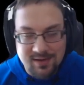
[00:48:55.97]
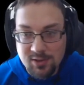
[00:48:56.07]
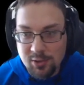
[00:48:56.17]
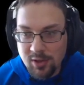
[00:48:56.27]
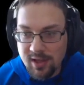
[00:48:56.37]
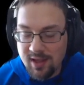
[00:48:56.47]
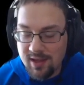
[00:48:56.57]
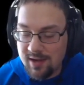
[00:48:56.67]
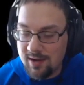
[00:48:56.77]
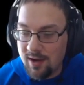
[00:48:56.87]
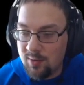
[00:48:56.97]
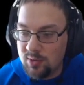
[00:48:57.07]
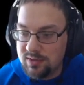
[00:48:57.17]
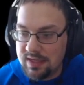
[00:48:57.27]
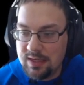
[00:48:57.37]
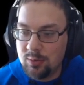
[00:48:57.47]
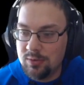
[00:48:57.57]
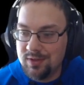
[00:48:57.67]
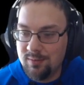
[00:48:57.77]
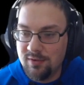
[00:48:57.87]
you're looking at an almost equal
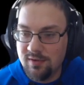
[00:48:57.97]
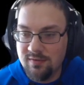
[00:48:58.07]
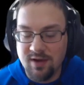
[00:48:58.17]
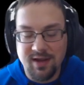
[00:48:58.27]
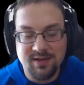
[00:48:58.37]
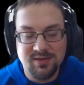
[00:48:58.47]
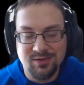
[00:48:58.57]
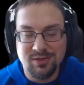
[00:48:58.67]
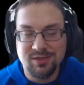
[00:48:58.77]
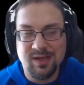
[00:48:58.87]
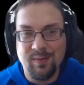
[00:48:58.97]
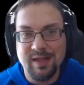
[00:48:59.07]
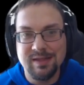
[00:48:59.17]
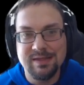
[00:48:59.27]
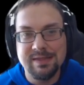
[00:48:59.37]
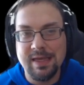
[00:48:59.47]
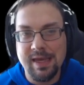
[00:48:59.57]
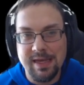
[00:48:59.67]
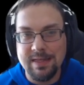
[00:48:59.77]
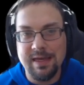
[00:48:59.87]
number of dragons. Those are some
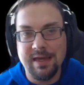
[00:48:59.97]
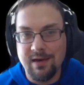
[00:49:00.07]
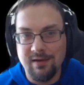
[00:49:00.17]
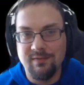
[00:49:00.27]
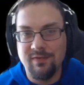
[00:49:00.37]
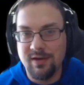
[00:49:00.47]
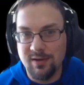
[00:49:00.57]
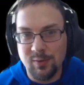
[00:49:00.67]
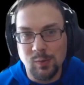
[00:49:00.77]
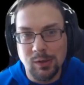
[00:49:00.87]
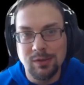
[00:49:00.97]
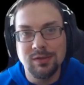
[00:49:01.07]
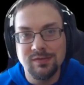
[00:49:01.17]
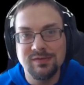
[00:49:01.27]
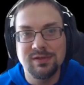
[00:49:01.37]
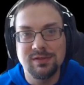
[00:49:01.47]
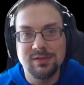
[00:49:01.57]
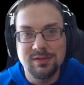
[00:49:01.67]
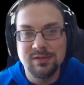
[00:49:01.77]
insanely confident dwarves.